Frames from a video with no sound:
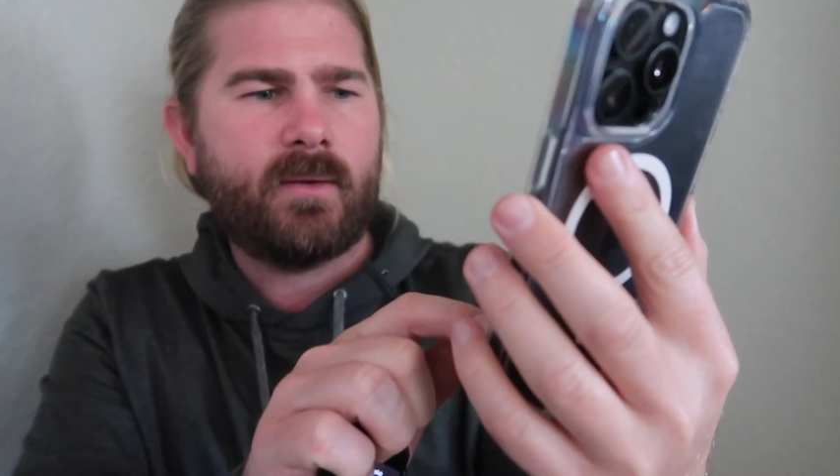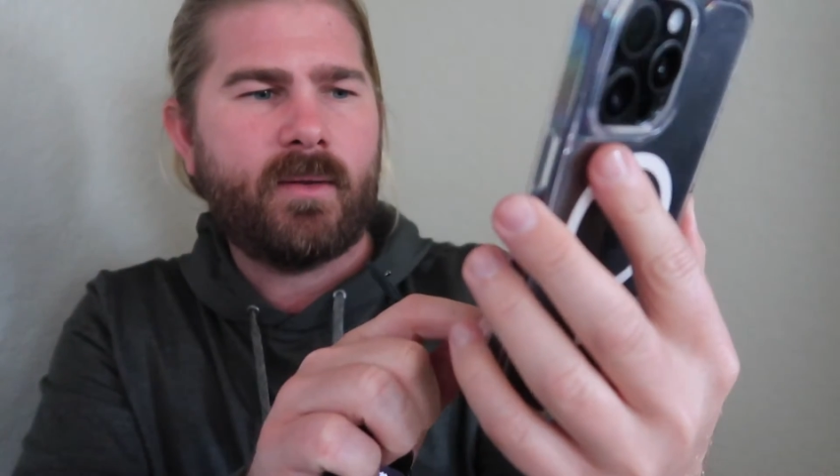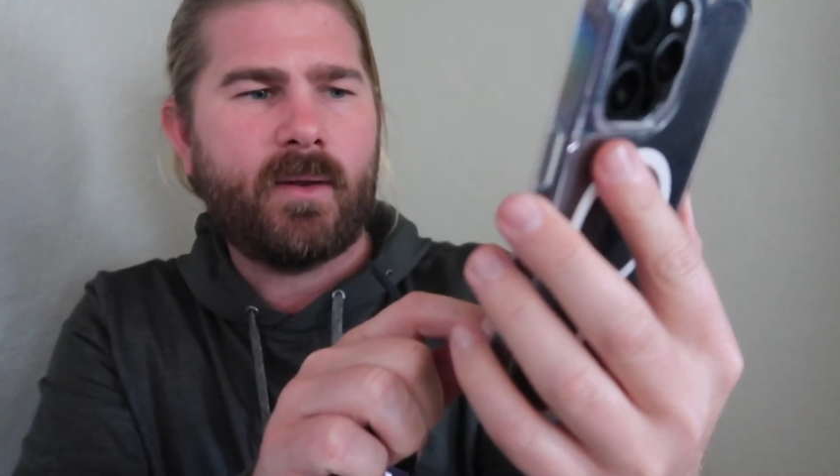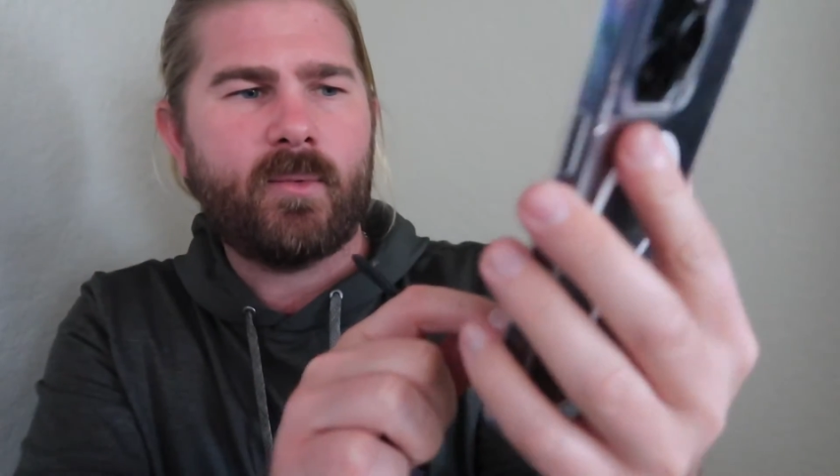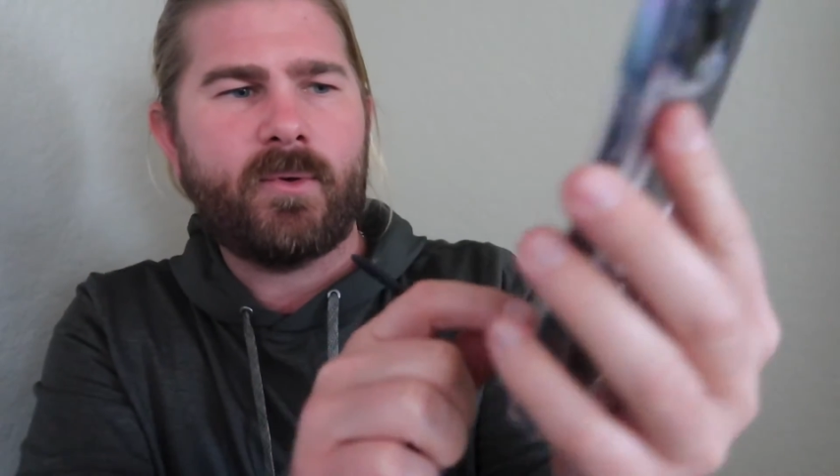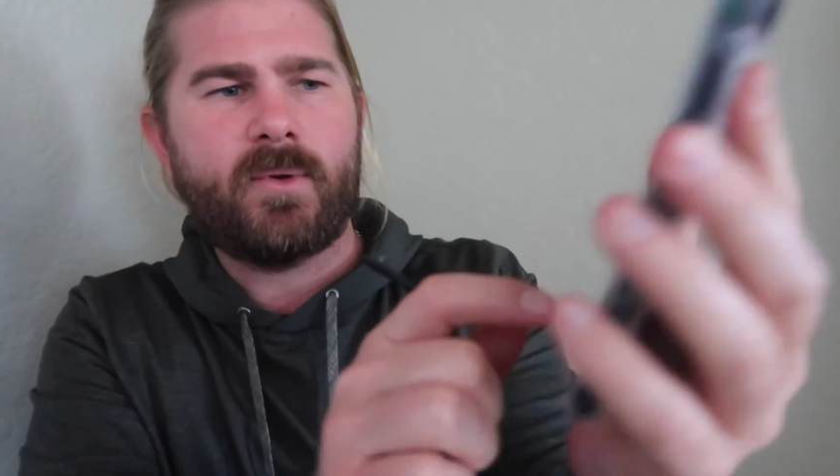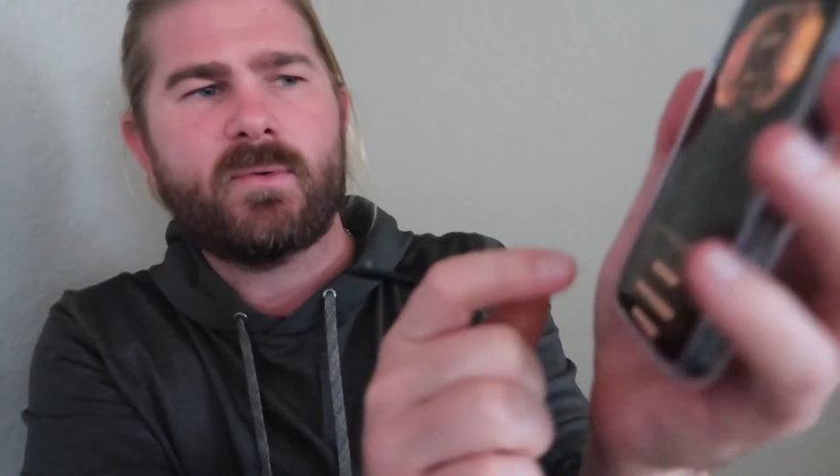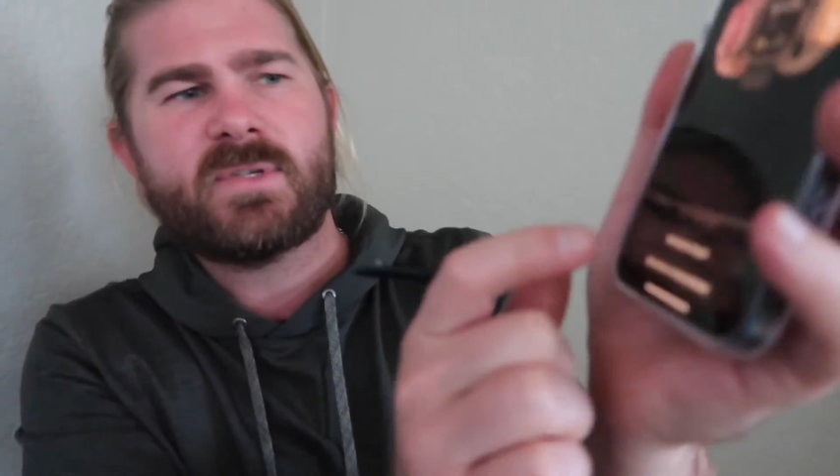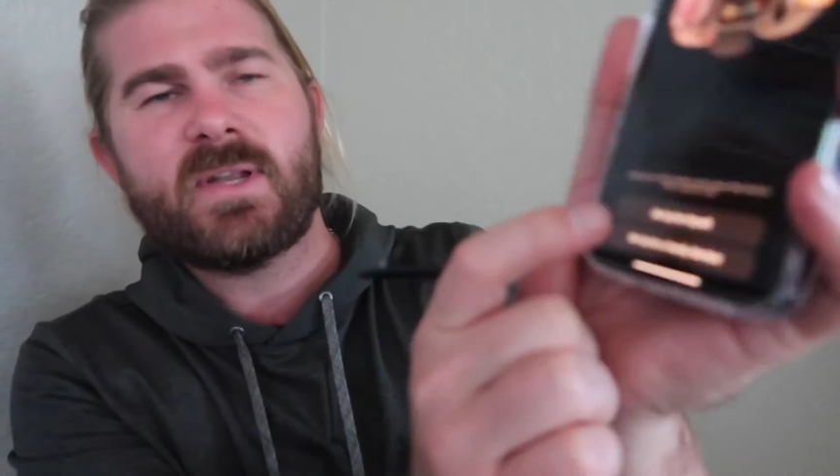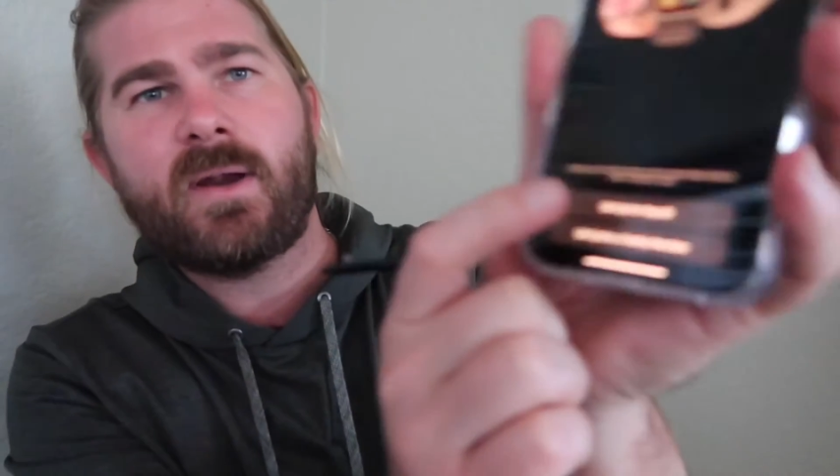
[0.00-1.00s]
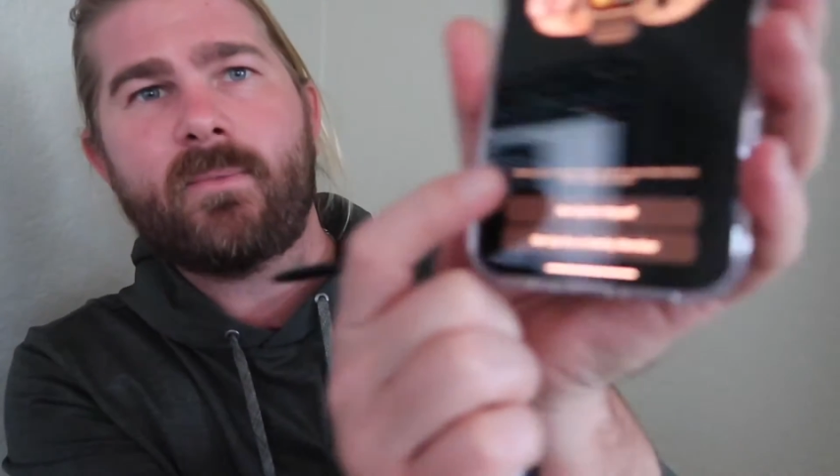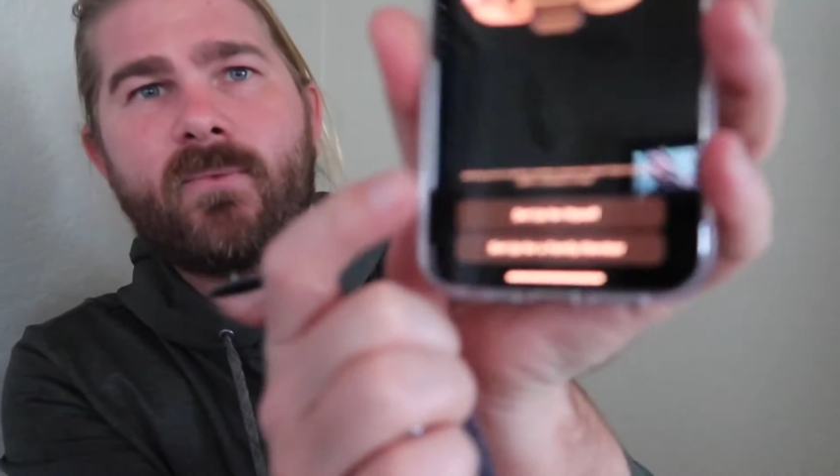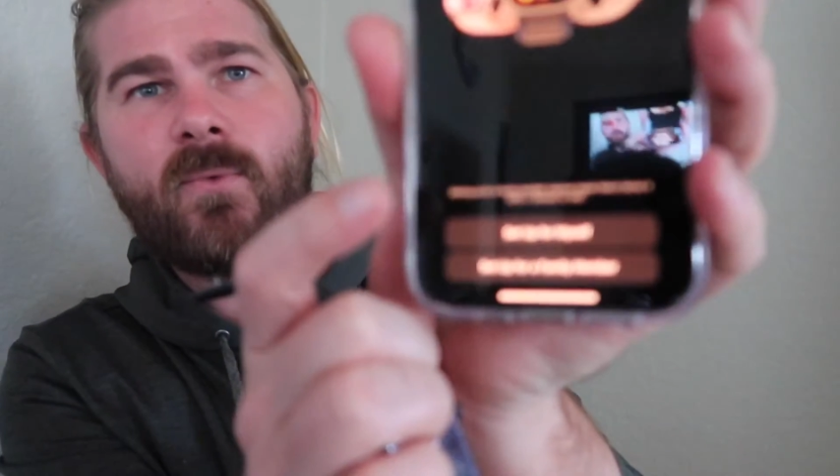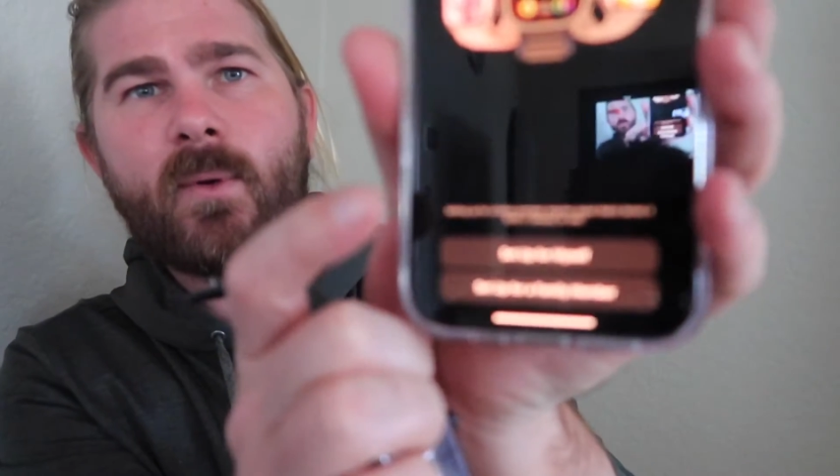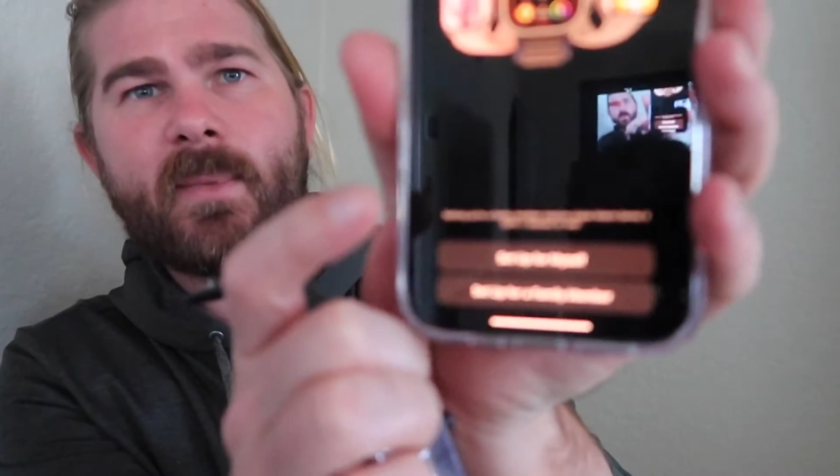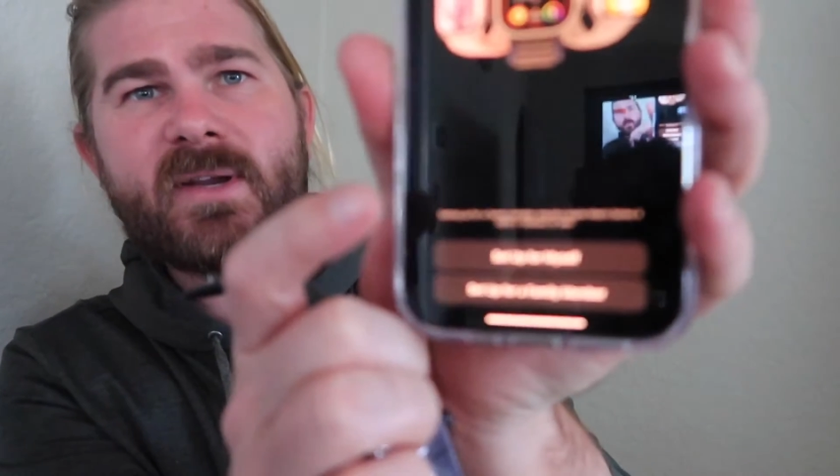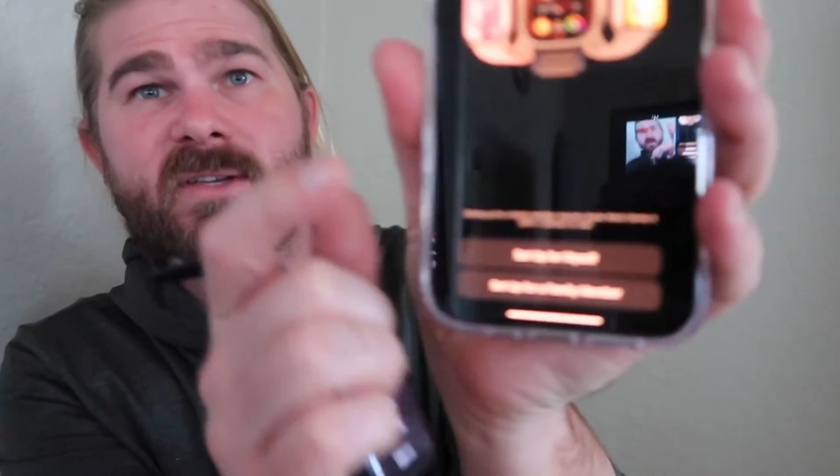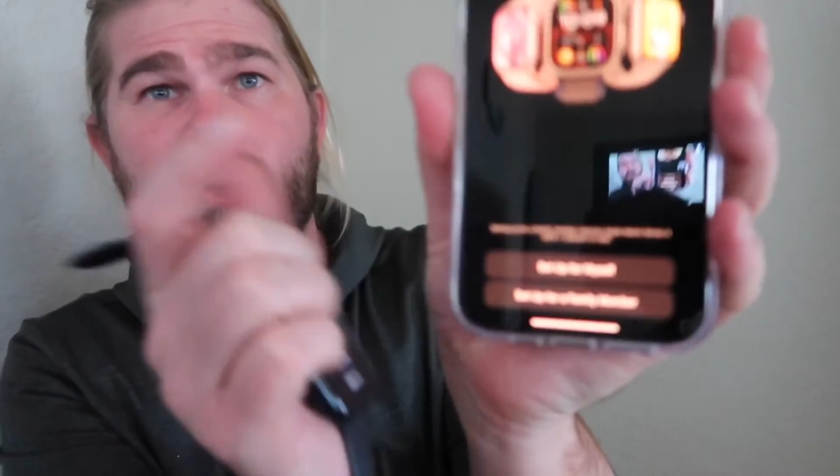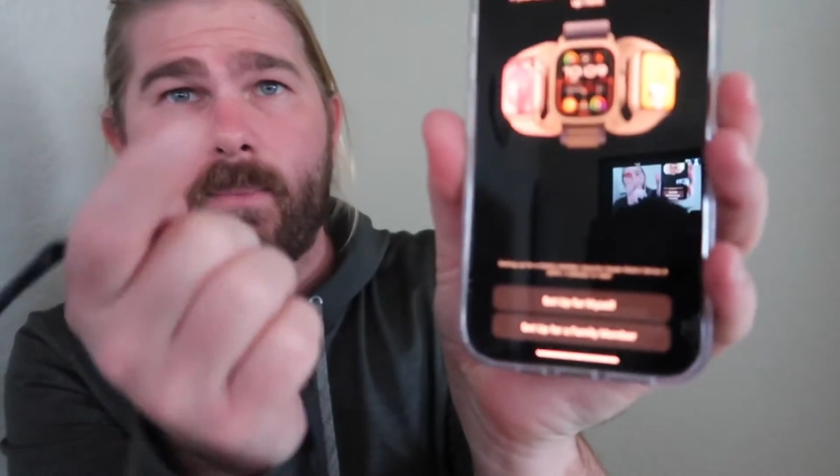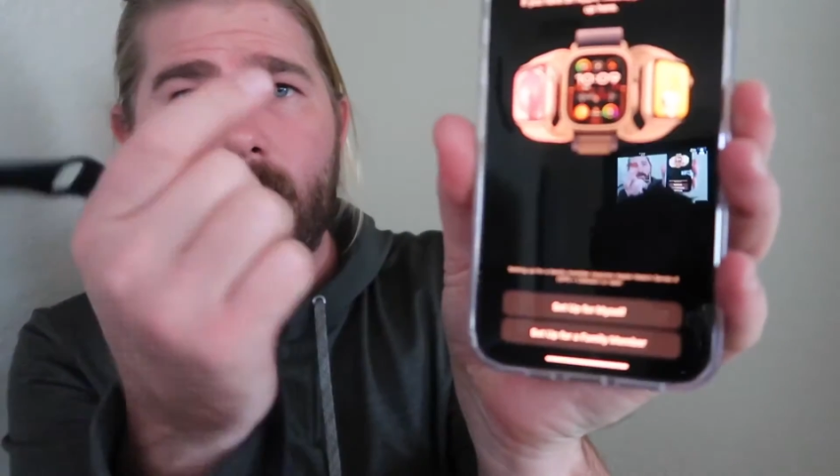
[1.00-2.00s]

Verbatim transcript: And then we'll do set up for myself